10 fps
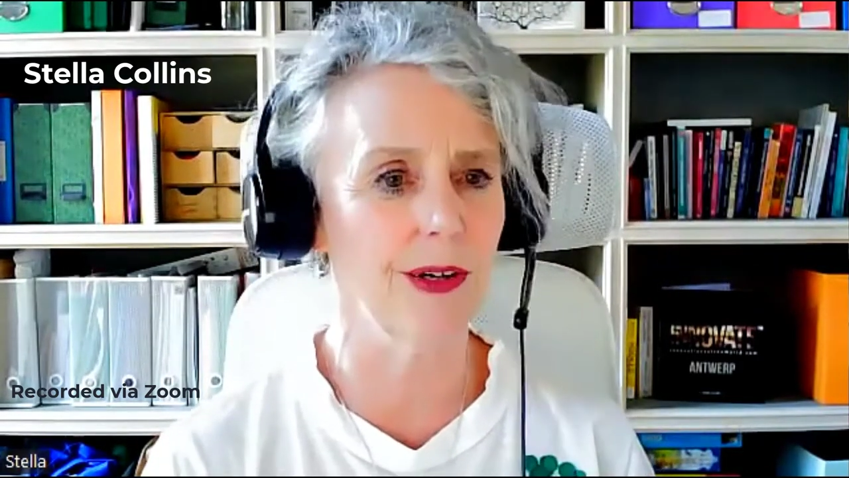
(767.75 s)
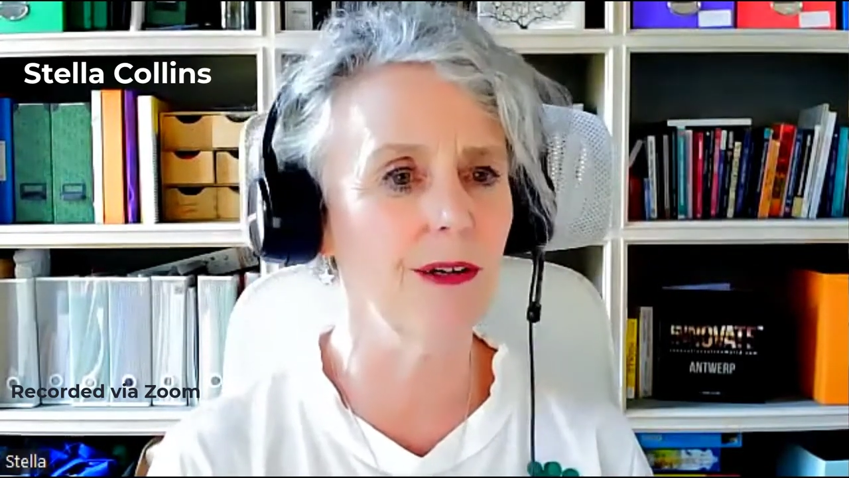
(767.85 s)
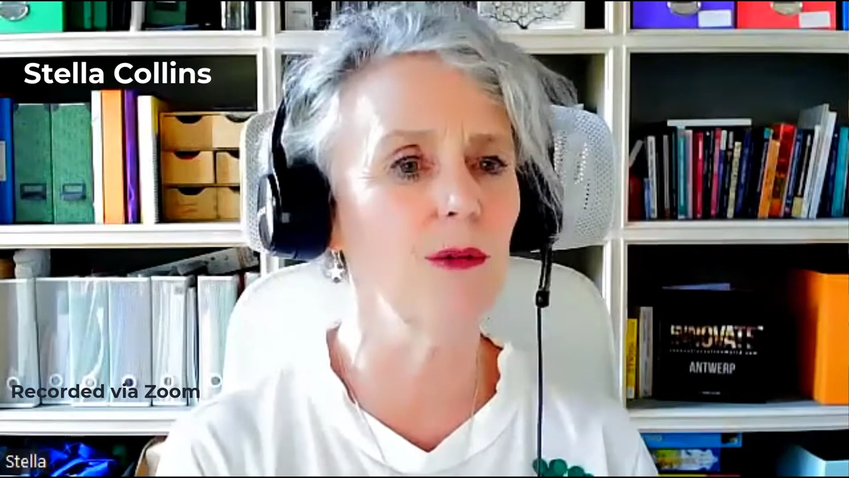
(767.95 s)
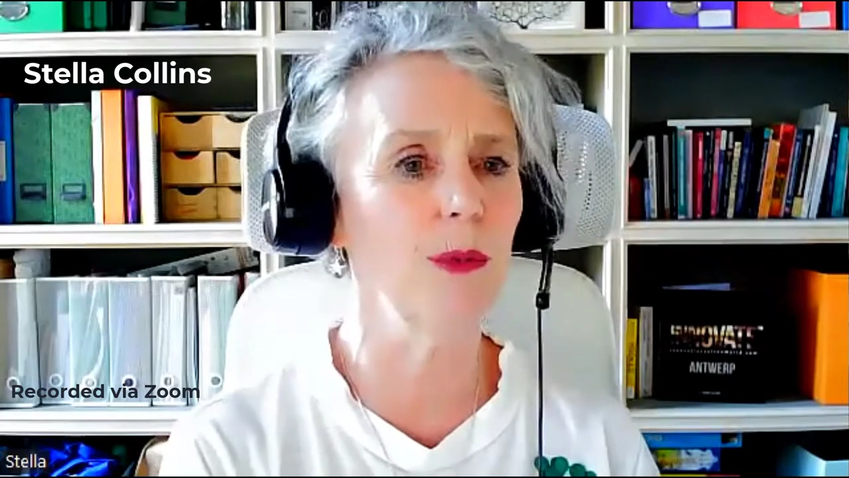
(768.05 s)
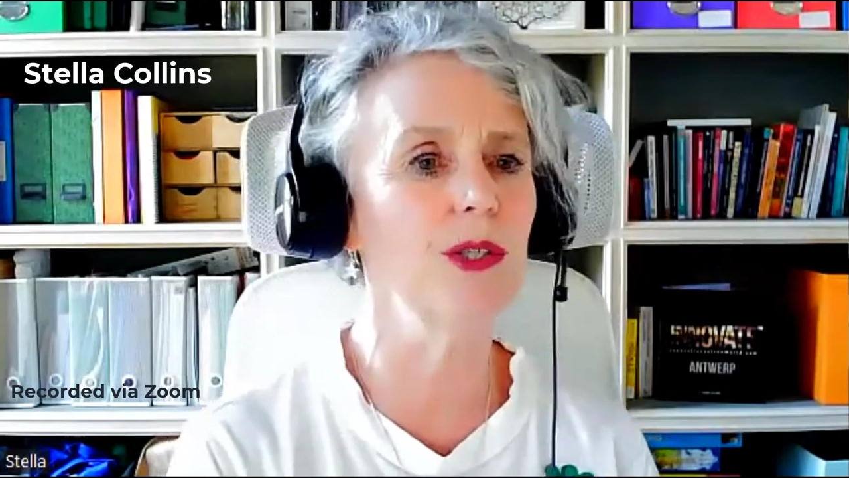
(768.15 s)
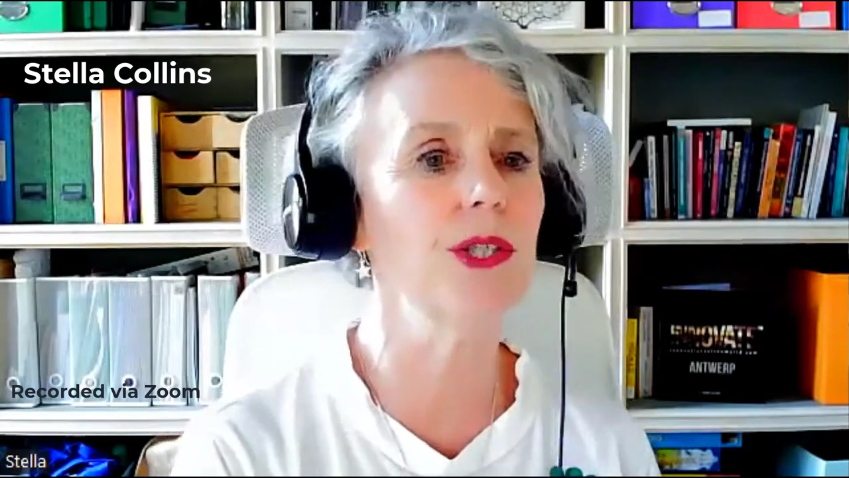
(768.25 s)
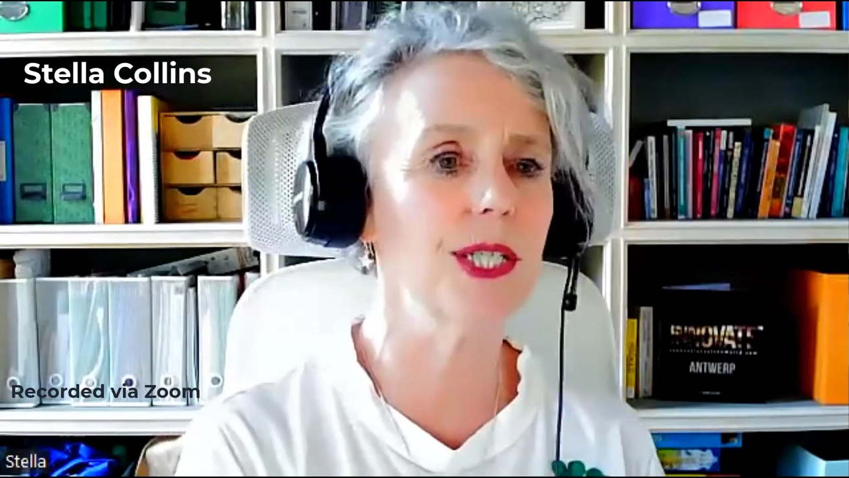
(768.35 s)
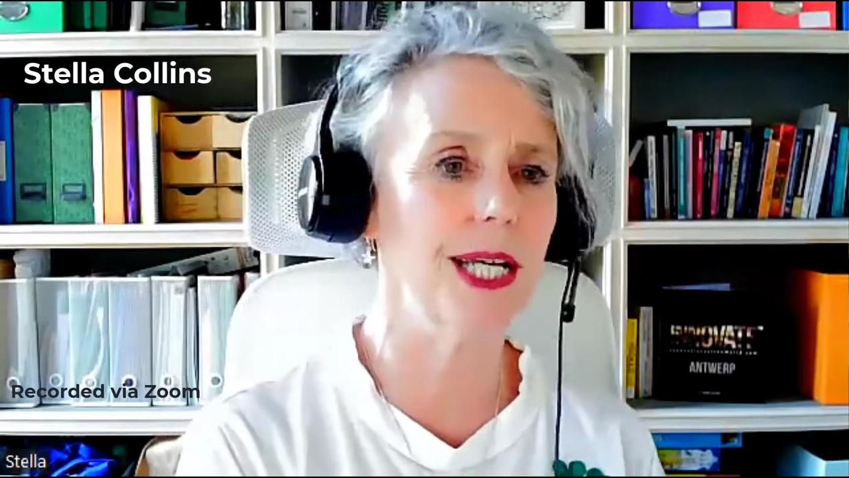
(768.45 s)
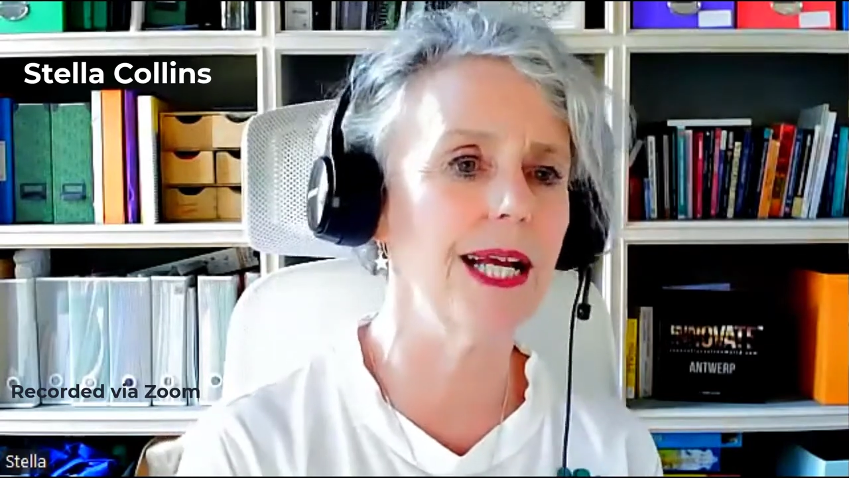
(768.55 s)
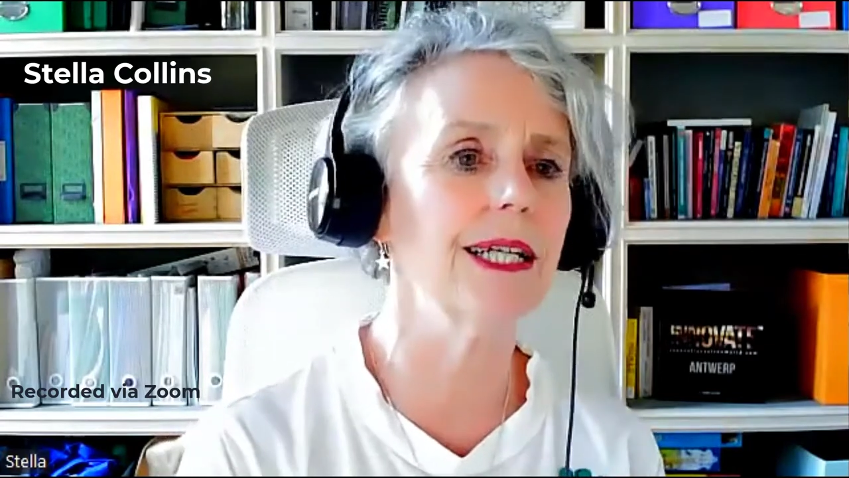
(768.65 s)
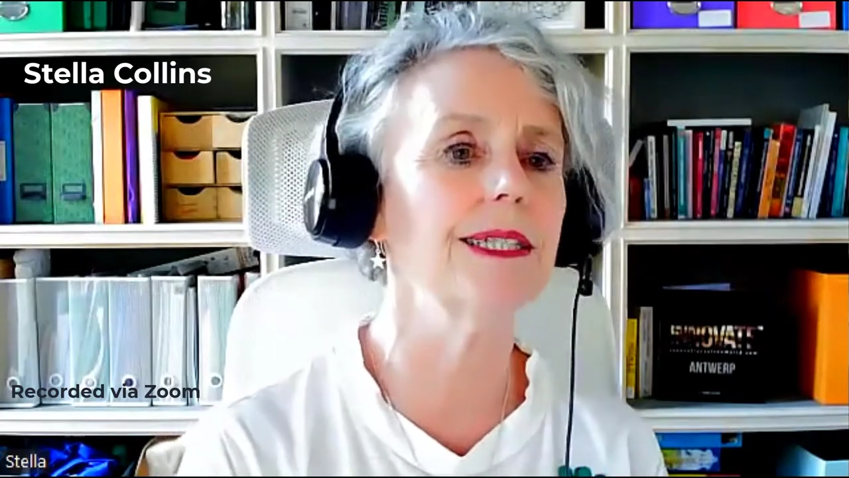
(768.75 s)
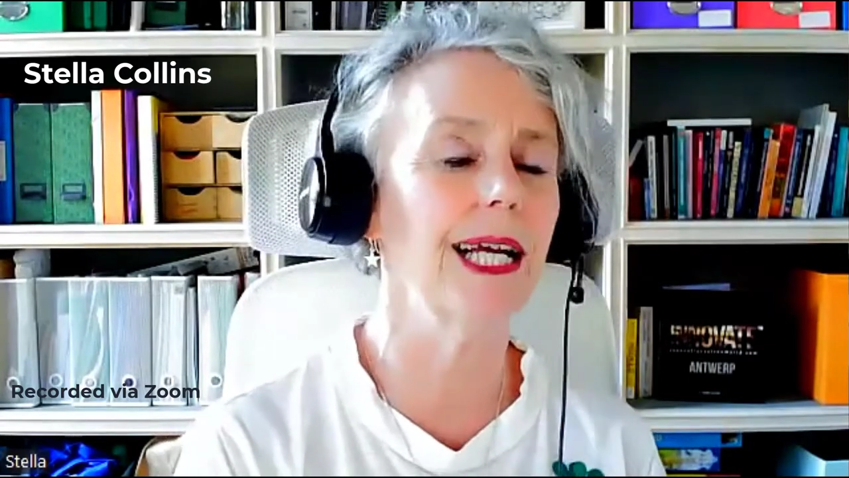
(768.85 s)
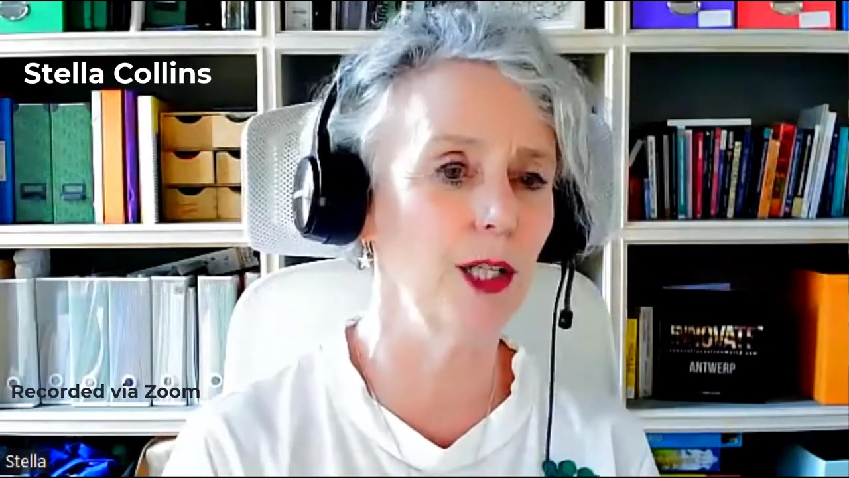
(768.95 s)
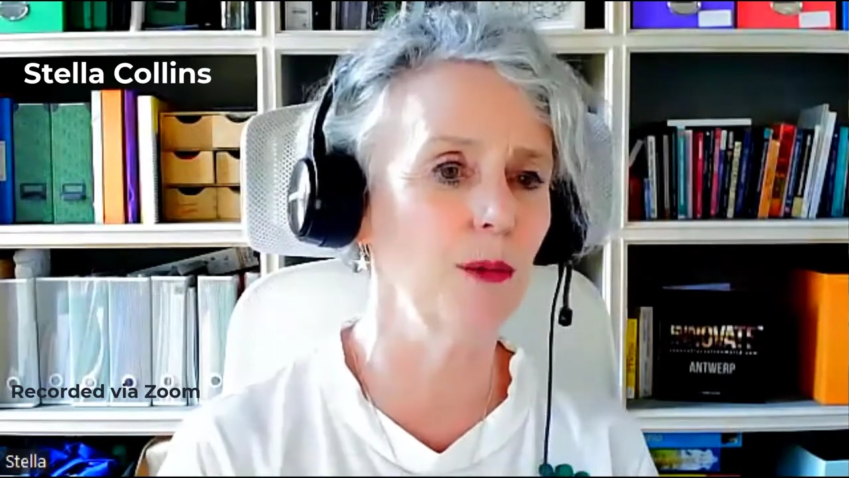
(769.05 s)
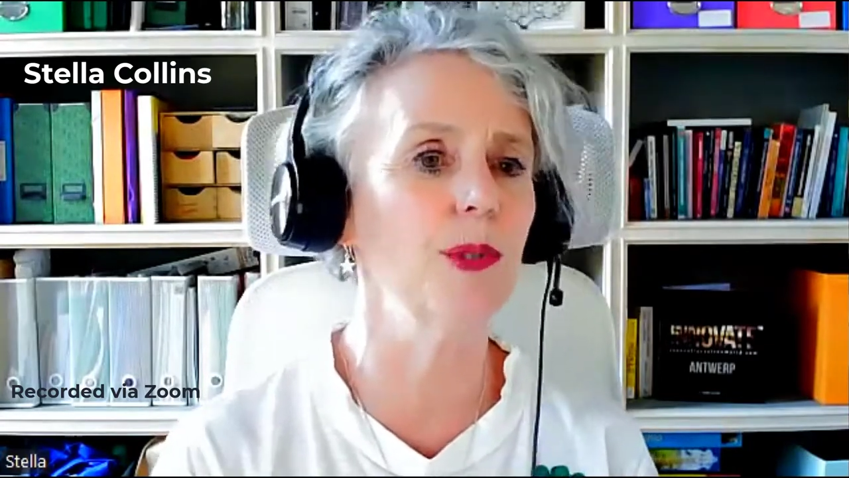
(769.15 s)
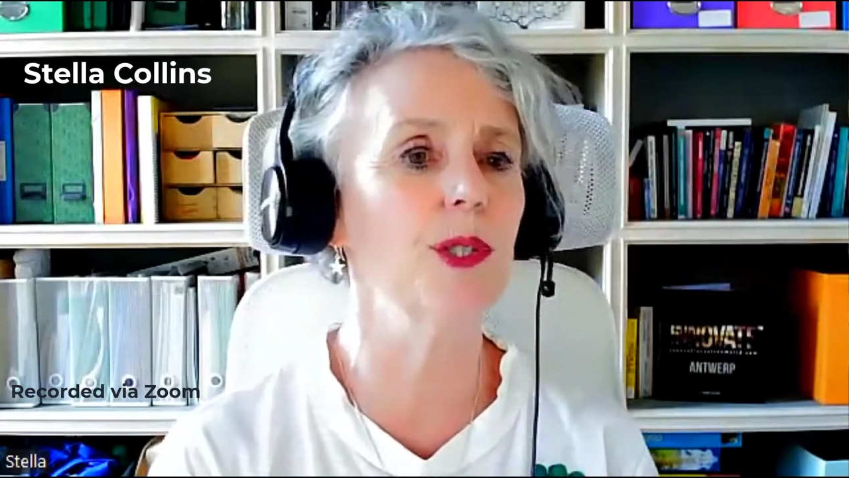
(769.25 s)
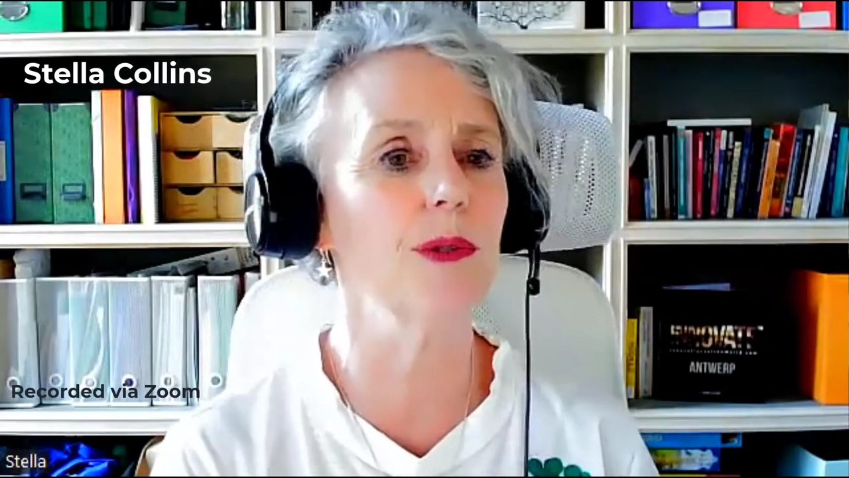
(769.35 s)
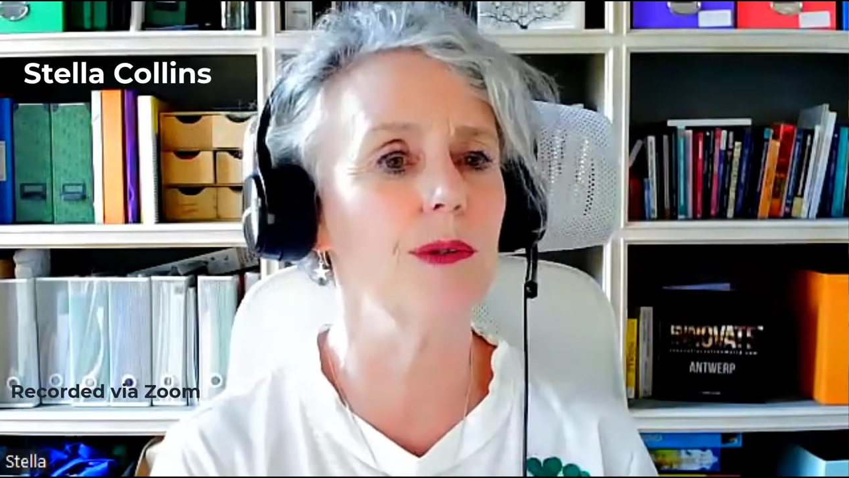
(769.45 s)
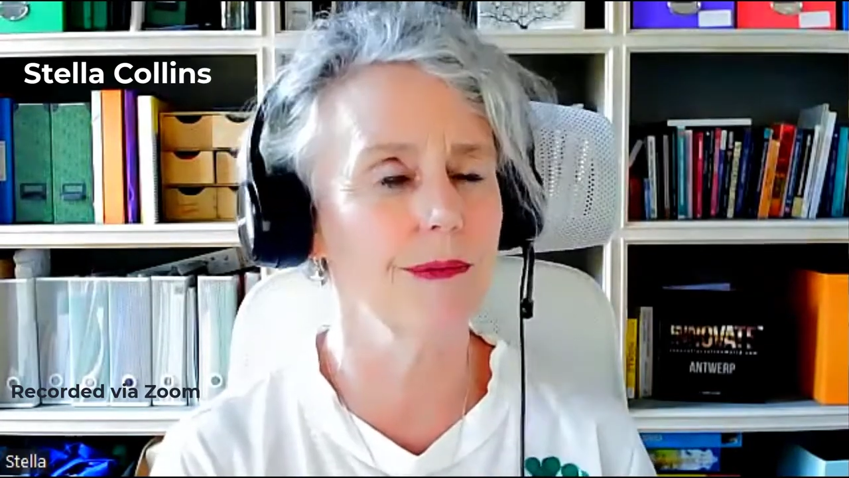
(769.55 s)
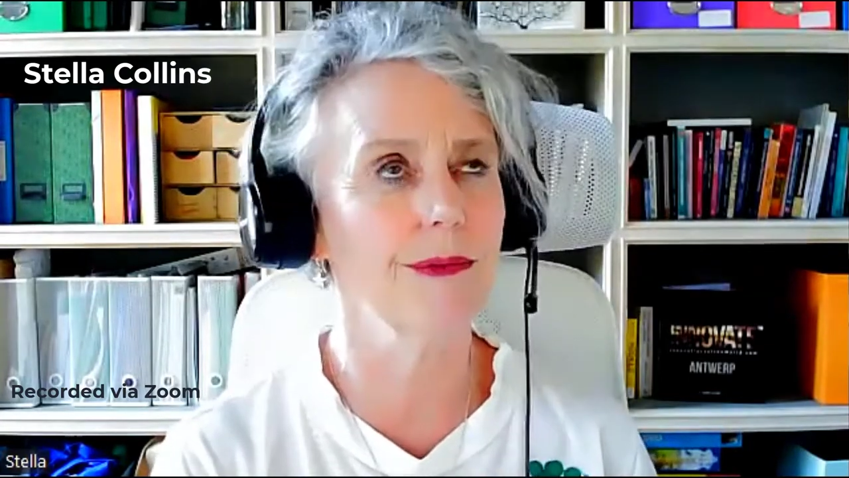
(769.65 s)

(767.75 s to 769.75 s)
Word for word: How can we use the tech to help us